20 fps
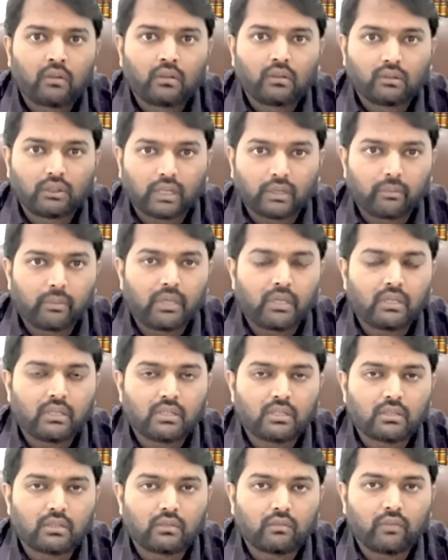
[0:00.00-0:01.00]
That
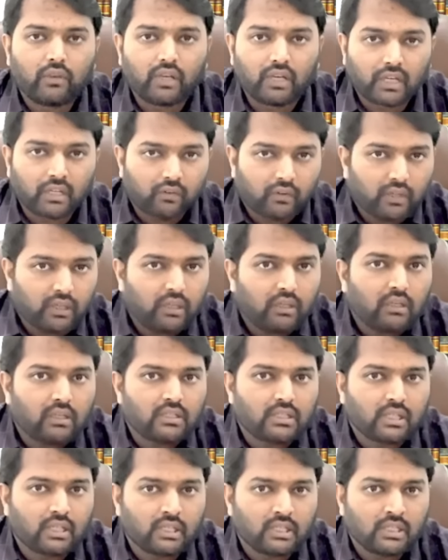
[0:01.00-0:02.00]
means we require a
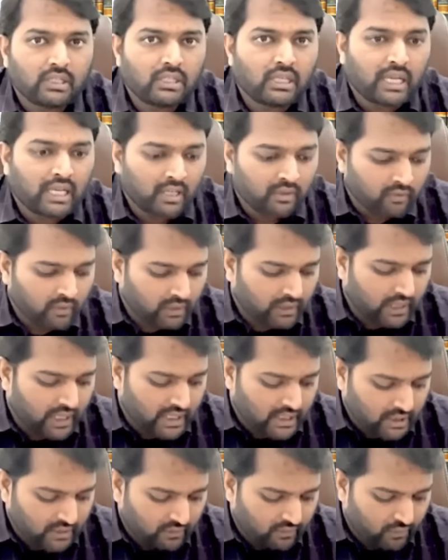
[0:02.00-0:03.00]
change in annual
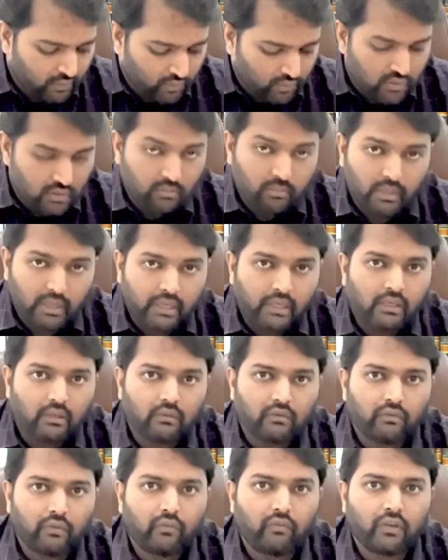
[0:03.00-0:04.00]
cash inflows by
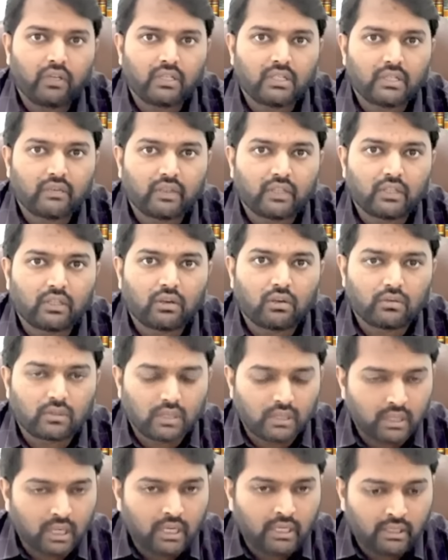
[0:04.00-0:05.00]

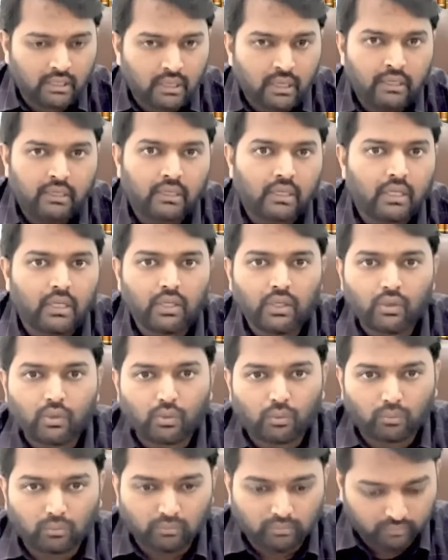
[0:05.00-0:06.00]

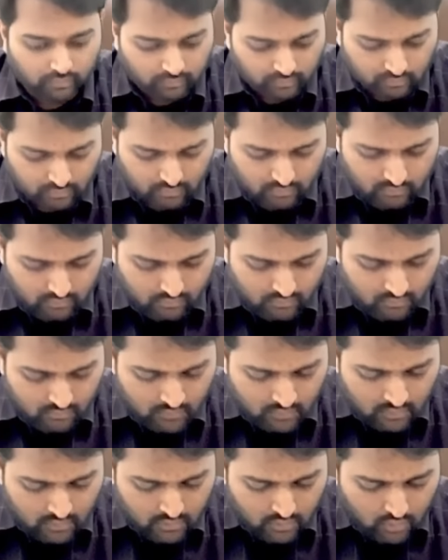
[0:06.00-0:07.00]
57,992.
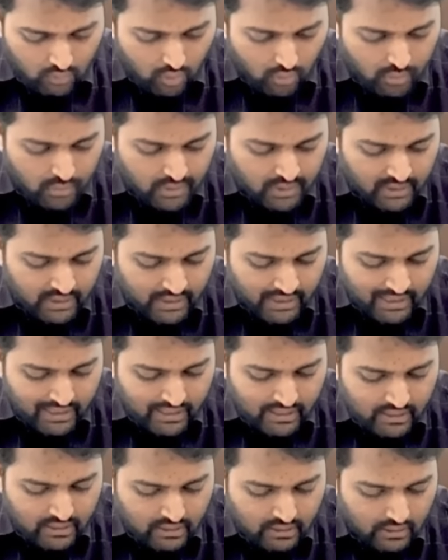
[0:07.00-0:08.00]
So option A
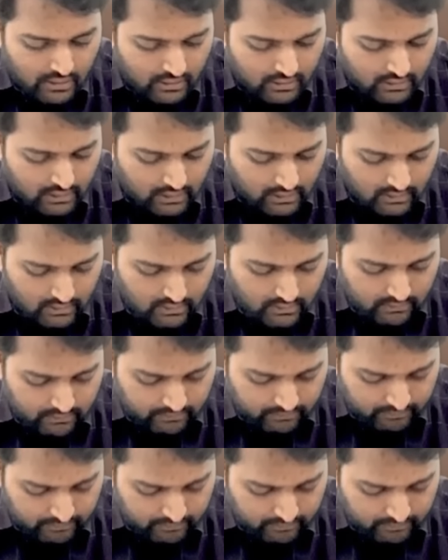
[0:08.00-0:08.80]
is the correct answer.